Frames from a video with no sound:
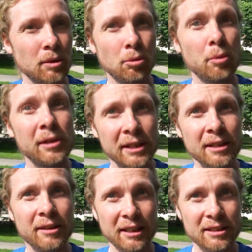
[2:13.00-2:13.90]
we will need
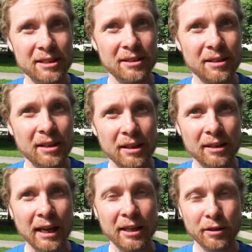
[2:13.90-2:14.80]
that
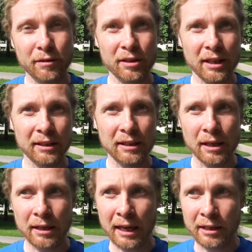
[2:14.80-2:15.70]
kind of thinking
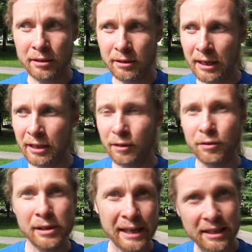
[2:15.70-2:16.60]
and kind of
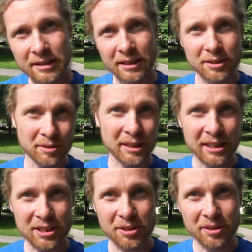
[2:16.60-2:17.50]
relating to
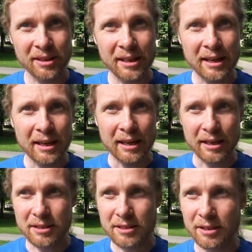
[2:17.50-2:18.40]
nature
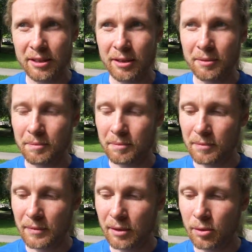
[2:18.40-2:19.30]
as
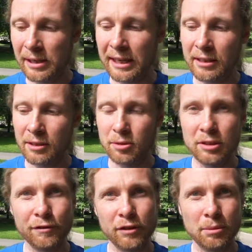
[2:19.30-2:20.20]
relating to
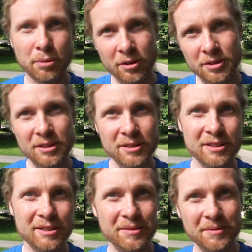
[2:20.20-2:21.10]
different persons.